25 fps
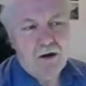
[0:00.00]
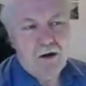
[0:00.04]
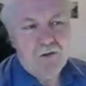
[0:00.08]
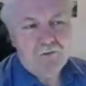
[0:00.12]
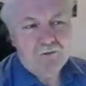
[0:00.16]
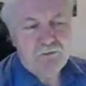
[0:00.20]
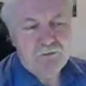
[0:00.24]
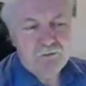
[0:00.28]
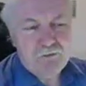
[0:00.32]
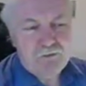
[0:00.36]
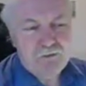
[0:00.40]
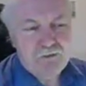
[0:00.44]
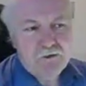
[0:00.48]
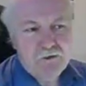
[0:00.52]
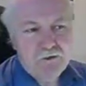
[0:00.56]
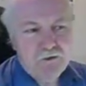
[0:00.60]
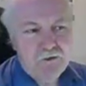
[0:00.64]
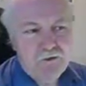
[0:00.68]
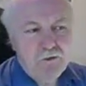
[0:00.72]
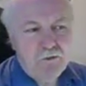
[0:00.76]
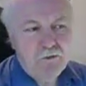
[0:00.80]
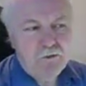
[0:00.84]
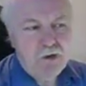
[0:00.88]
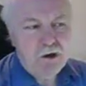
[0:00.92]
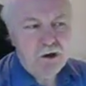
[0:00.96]
For
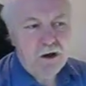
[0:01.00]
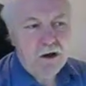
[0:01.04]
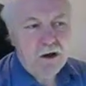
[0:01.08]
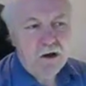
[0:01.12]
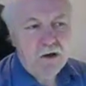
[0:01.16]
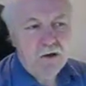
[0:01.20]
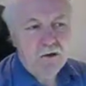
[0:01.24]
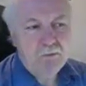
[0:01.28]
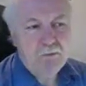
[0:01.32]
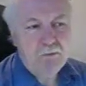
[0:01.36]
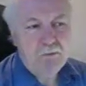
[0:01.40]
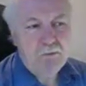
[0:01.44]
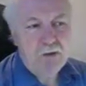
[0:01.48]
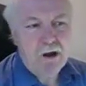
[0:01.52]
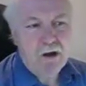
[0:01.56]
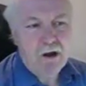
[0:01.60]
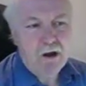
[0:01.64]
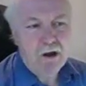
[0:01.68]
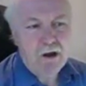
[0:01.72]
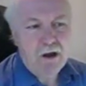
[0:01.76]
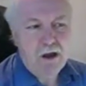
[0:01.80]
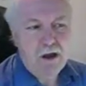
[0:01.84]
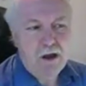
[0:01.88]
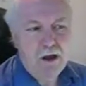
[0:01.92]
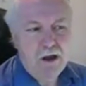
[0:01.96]
example,
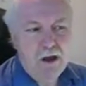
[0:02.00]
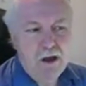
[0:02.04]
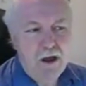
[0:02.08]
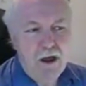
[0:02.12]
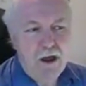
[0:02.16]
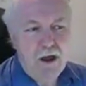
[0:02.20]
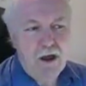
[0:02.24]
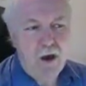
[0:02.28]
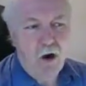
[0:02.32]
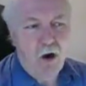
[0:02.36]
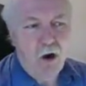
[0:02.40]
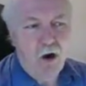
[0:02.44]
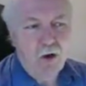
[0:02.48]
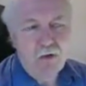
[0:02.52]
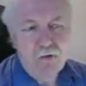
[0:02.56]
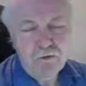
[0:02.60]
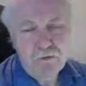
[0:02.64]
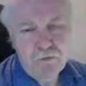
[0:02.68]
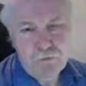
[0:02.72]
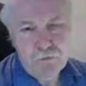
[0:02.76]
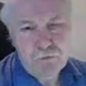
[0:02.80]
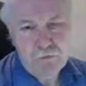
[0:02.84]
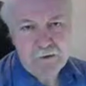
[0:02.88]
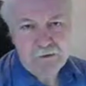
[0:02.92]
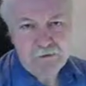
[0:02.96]
all
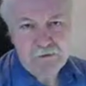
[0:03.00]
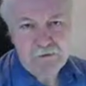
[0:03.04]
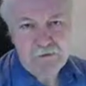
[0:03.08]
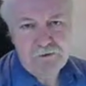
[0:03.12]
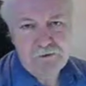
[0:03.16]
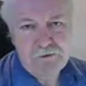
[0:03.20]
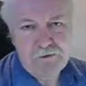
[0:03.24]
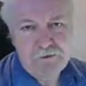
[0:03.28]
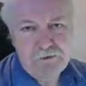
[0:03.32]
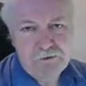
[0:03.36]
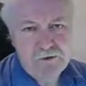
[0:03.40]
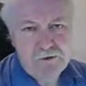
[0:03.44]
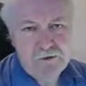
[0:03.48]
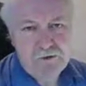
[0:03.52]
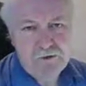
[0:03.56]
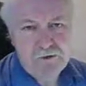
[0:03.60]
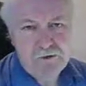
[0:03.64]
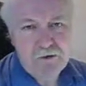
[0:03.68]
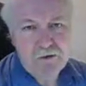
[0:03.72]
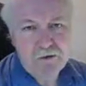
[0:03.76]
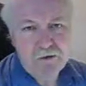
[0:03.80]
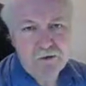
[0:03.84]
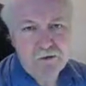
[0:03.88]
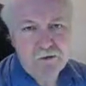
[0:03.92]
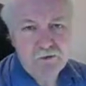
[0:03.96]
of the messages and
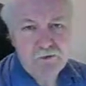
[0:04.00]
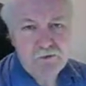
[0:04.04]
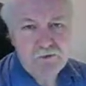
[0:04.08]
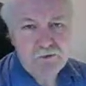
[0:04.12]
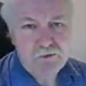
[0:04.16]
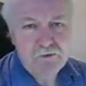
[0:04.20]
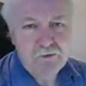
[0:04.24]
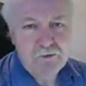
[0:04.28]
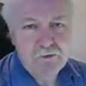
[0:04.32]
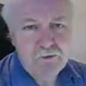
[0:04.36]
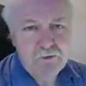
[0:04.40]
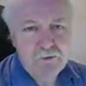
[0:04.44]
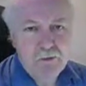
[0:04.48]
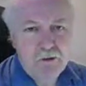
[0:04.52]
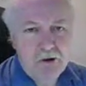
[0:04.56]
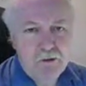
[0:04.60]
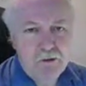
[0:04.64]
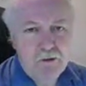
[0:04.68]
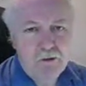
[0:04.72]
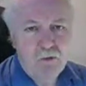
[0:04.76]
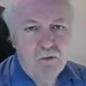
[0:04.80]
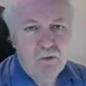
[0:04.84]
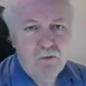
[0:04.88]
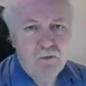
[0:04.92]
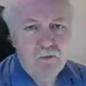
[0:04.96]
everything on the system
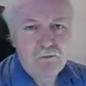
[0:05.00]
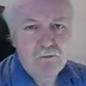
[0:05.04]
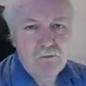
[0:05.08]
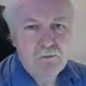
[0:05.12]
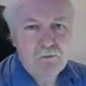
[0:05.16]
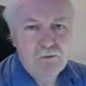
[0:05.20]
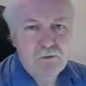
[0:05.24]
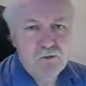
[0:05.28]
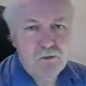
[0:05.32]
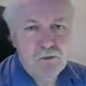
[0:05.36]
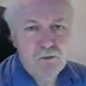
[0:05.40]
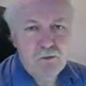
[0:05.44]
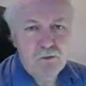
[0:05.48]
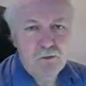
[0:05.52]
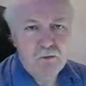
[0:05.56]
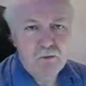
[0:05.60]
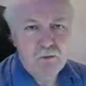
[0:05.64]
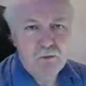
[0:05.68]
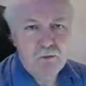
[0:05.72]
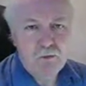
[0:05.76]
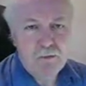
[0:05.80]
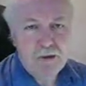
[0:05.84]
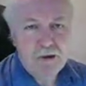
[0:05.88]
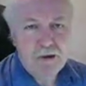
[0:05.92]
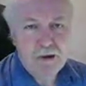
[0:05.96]
are all
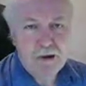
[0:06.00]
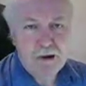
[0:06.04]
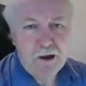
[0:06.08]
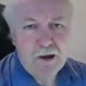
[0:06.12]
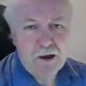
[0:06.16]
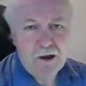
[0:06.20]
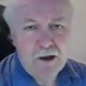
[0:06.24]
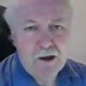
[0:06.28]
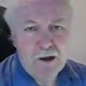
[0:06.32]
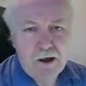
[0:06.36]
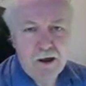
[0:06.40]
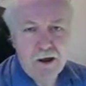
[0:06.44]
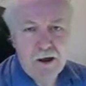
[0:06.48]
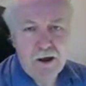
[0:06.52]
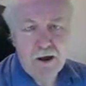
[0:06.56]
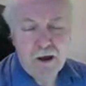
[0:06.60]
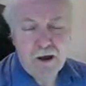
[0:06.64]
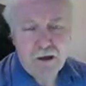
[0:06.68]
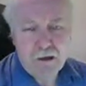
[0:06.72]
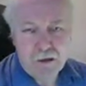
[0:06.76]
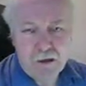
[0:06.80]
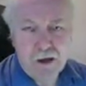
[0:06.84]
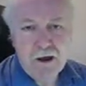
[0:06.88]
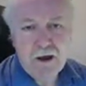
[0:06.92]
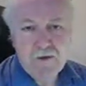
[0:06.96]
viewable by a
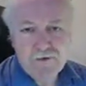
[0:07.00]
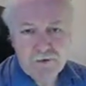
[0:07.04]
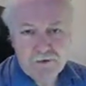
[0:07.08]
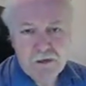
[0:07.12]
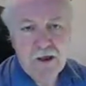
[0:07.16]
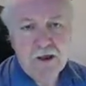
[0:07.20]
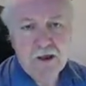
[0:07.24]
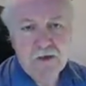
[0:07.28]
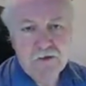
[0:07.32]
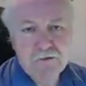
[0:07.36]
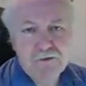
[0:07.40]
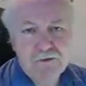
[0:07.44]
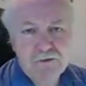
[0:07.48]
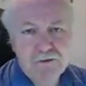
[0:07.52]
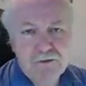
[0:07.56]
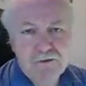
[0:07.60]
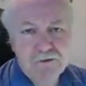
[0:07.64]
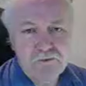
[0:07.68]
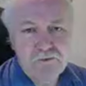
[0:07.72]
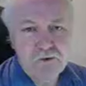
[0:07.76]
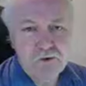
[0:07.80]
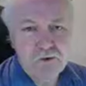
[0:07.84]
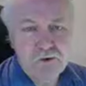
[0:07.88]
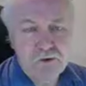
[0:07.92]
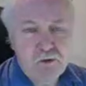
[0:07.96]
guest access,
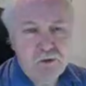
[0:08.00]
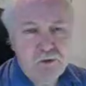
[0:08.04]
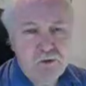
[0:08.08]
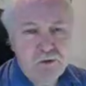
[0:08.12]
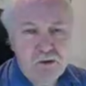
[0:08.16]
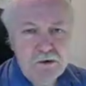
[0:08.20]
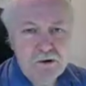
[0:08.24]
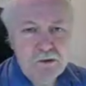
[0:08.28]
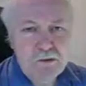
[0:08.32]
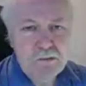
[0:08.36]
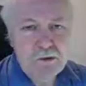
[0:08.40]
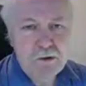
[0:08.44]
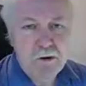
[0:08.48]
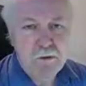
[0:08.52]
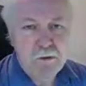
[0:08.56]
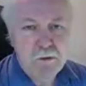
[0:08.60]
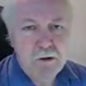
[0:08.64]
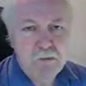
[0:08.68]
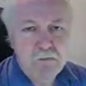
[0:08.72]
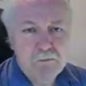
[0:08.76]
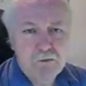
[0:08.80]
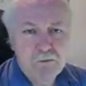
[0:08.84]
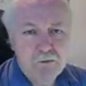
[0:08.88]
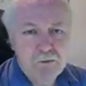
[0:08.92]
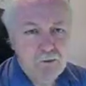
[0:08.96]
so you don't need to be a
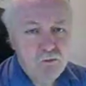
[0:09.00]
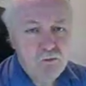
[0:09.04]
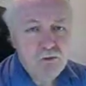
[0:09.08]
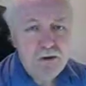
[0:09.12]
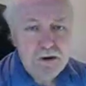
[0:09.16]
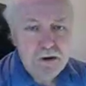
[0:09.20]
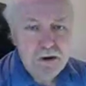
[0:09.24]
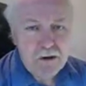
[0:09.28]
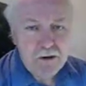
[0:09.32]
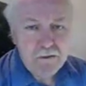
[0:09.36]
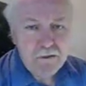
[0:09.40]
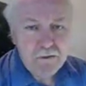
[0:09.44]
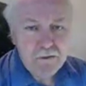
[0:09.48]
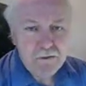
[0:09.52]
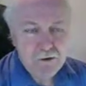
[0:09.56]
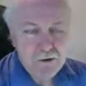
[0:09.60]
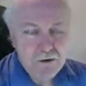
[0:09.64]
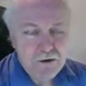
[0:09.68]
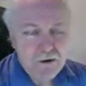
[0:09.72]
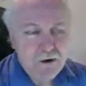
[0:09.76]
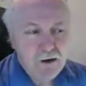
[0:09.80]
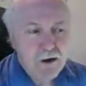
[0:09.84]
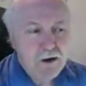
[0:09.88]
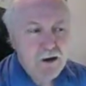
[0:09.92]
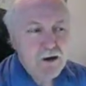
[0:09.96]
member to read anything.
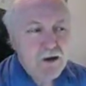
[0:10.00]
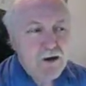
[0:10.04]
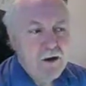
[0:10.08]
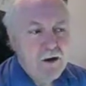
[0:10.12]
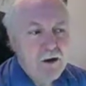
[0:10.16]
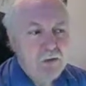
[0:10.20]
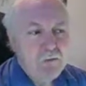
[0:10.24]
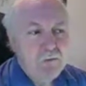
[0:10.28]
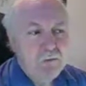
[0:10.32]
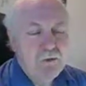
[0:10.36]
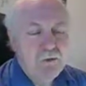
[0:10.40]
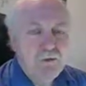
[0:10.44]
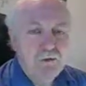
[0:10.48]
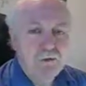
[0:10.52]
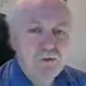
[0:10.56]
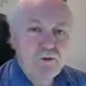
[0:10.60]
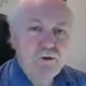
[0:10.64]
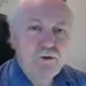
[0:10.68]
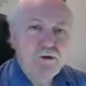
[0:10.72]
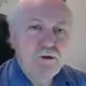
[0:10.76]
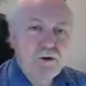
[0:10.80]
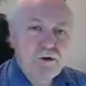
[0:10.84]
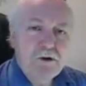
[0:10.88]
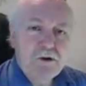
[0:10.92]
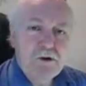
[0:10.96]
But you
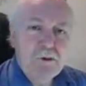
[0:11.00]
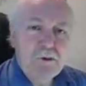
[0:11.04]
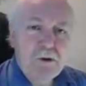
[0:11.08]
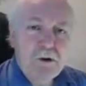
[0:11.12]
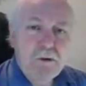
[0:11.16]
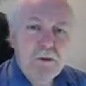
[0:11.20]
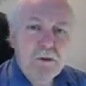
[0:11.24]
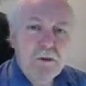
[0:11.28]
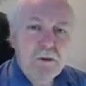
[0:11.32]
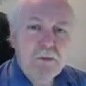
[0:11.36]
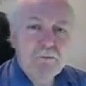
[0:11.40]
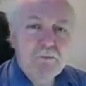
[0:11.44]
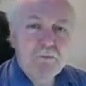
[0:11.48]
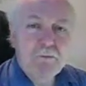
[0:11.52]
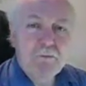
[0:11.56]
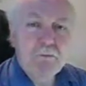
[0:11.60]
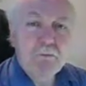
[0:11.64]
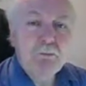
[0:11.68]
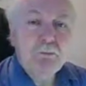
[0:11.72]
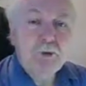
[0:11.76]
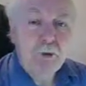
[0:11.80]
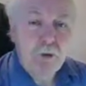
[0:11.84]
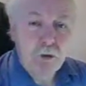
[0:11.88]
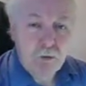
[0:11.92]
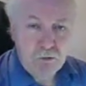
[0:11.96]
do need to be a member to
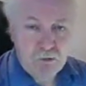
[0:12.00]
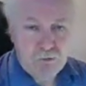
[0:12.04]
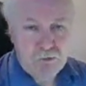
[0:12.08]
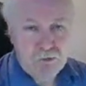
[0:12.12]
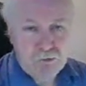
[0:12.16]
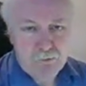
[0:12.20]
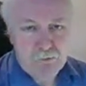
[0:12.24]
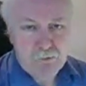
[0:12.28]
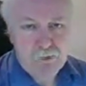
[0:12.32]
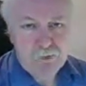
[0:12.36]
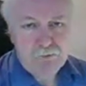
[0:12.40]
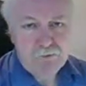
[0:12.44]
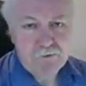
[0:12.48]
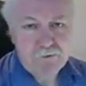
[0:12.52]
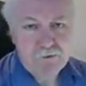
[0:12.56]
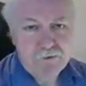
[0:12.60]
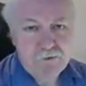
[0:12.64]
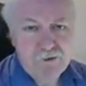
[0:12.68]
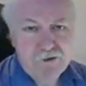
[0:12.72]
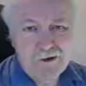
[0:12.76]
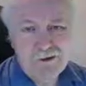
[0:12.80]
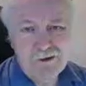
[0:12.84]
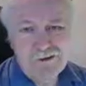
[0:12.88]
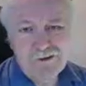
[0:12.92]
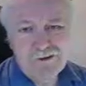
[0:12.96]
post the message.
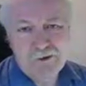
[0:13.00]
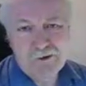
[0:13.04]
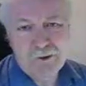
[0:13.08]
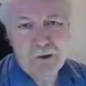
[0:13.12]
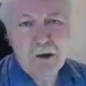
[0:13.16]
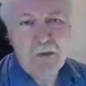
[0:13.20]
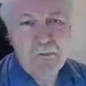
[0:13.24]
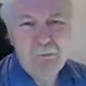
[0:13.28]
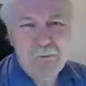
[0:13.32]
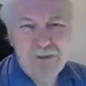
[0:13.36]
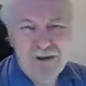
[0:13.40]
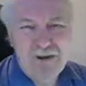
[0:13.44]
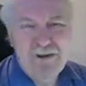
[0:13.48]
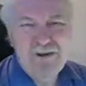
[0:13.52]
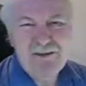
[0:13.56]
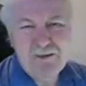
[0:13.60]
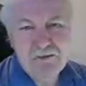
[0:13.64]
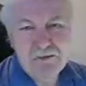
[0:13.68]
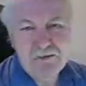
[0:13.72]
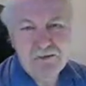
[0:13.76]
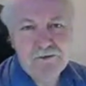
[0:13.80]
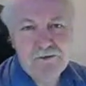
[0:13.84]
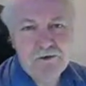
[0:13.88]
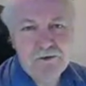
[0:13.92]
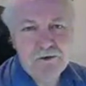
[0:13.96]
That's a
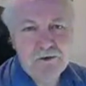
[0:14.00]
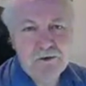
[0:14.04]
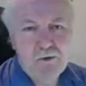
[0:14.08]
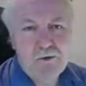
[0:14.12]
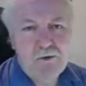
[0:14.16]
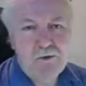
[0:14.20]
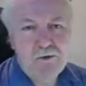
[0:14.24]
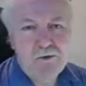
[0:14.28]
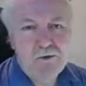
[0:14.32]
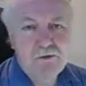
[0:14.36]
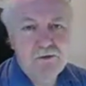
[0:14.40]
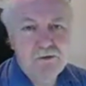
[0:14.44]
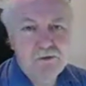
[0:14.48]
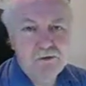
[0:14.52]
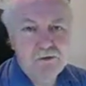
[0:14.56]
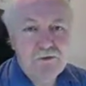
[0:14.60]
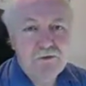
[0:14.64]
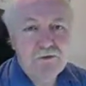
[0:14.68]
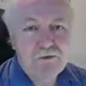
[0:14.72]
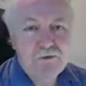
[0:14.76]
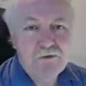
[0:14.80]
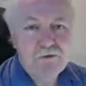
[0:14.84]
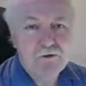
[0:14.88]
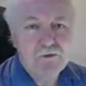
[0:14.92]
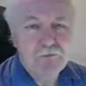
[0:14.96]
basic security of the
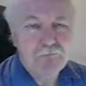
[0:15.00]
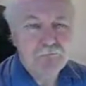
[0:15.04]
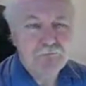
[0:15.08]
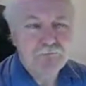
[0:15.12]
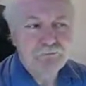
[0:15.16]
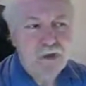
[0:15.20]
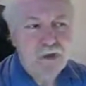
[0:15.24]
system.